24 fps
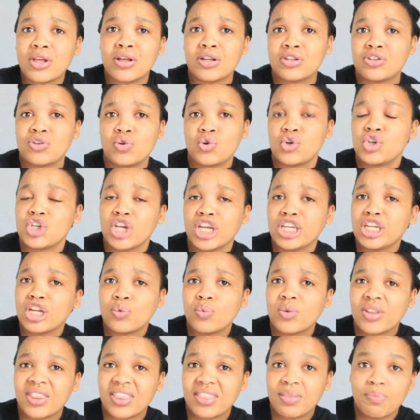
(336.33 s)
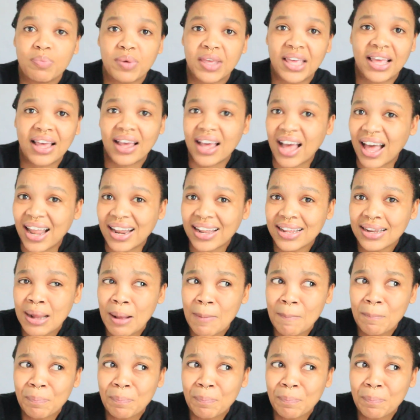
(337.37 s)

associated with being colored.